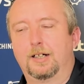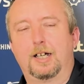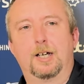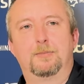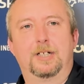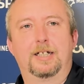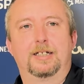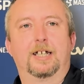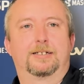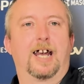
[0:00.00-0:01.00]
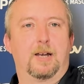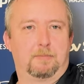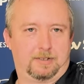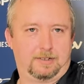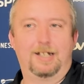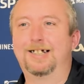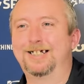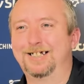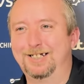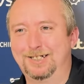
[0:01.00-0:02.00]
No. Um, it, yeah,
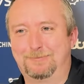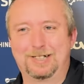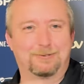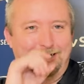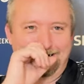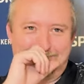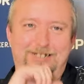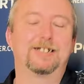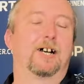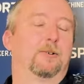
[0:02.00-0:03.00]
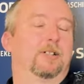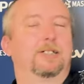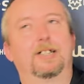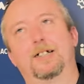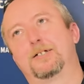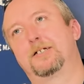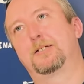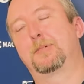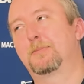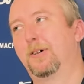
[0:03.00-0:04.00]
damn. It'd be the word, but no, uh, yeah, it's just
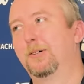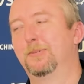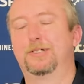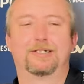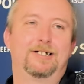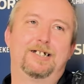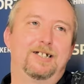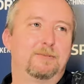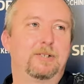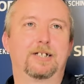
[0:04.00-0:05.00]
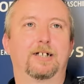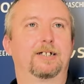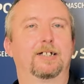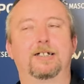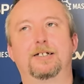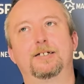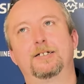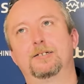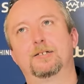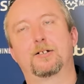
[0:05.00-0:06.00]
a big moment, big eighteen.
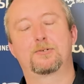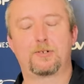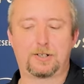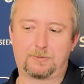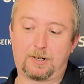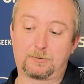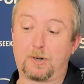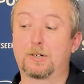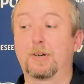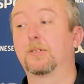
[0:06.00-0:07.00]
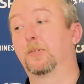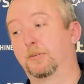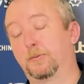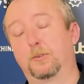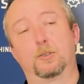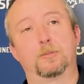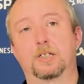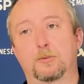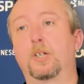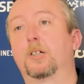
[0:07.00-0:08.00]
I was trying to, I was worried about the fifty-four, but
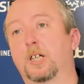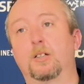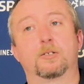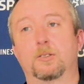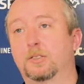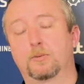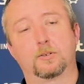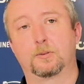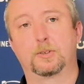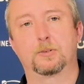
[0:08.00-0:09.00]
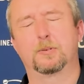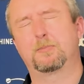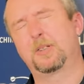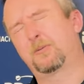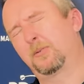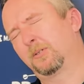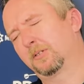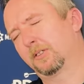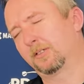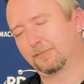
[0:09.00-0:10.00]
that's the way I go, so that's what I normally do. But big four, I was